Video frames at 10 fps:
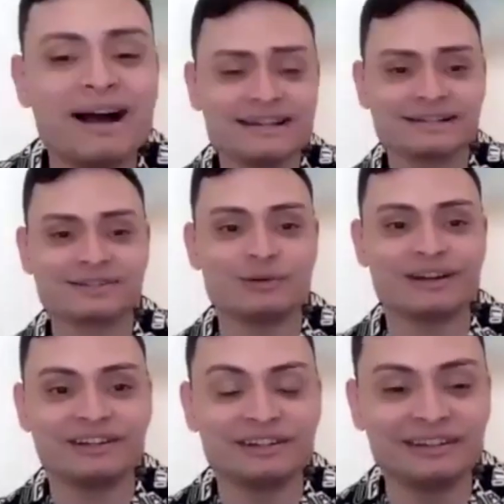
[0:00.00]
day is
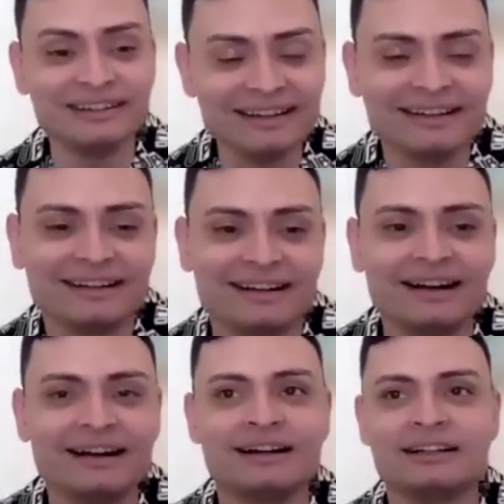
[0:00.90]
going good.
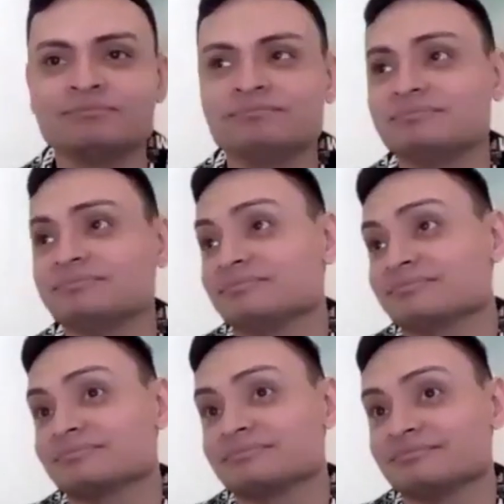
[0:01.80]
Um,
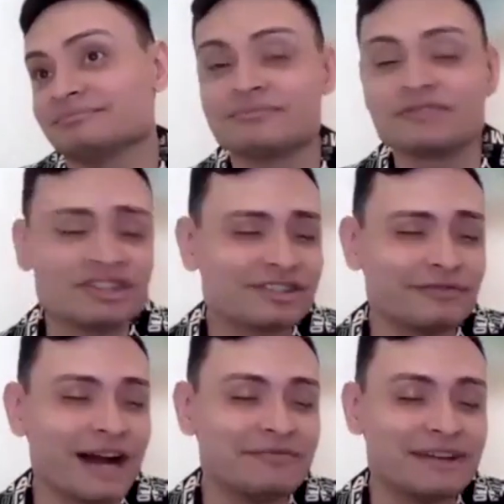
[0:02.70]
just
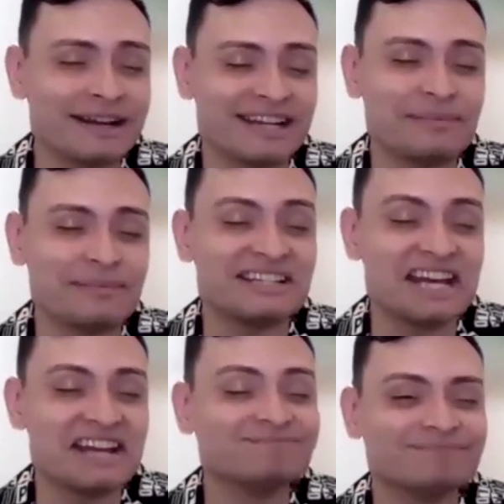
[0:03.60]
surviving day by
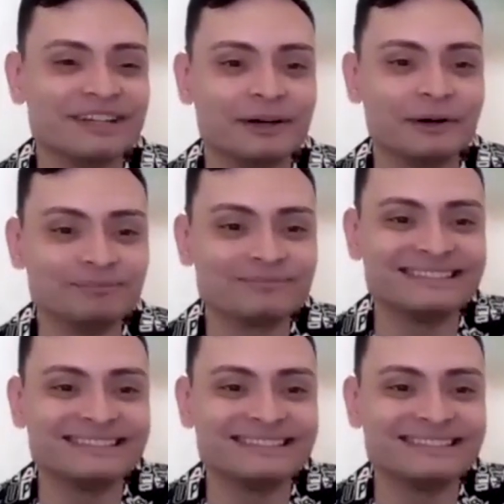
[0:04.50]
day, you know.